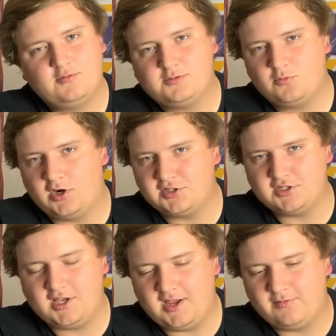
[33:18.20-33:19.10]
watch the
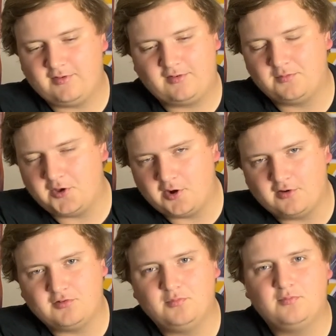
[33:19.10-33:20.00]
games. It's going to be
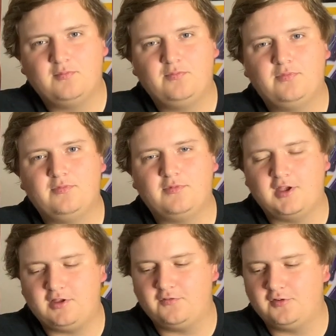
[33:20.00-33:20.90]
awesome.
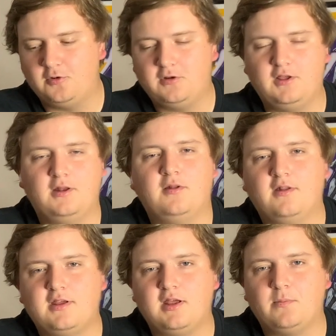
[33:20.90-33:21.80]
Thank you for tuning in,
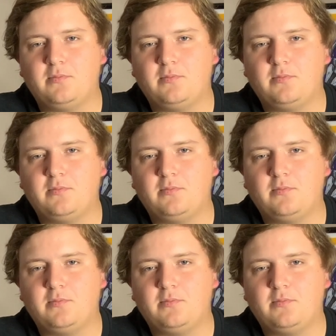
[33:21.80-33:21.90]
and